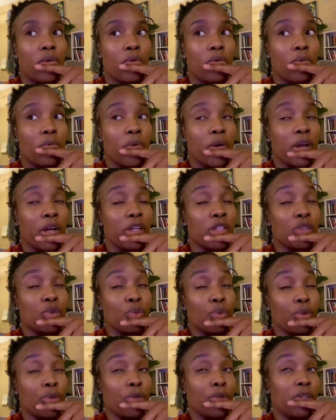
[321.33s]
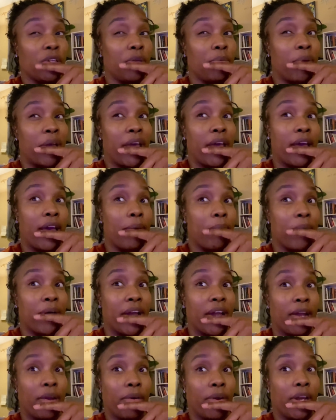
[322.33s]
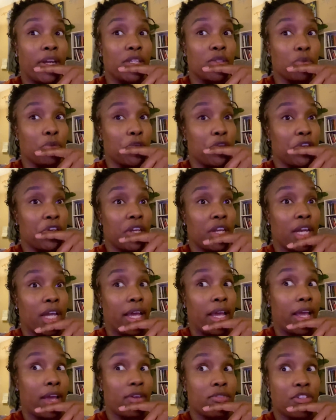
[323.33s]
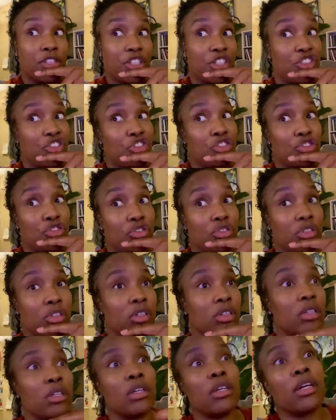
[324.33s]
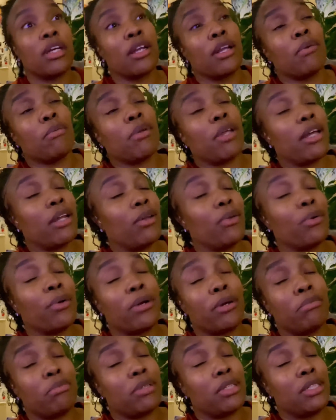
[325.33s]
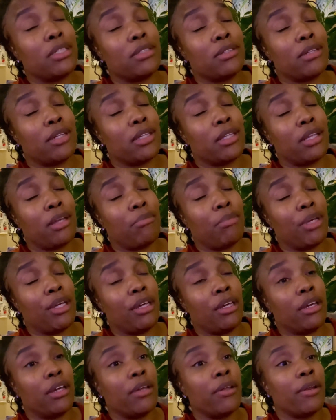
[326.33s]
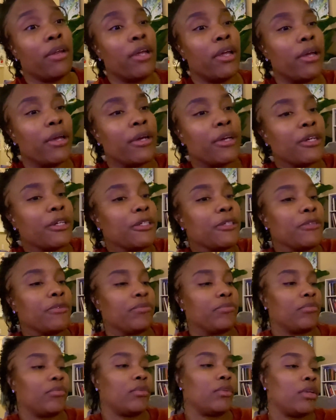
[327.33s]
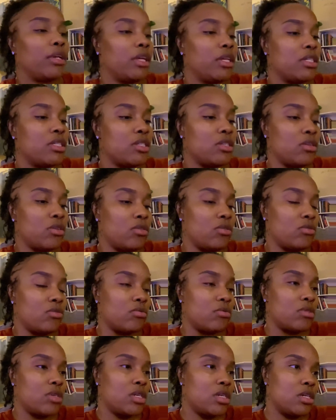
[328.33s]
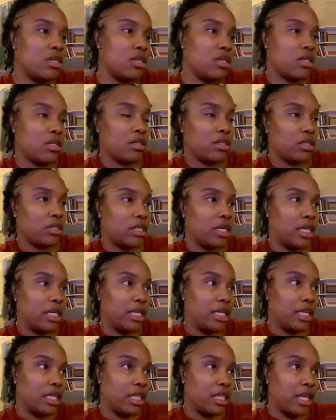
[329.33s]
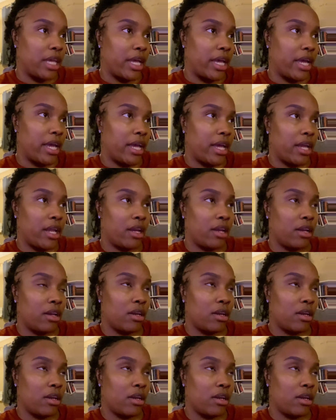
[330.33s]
Where it's really bad migraines where you could like have seizures. And I'm like, Lord, please don't let that be it. And so I did that.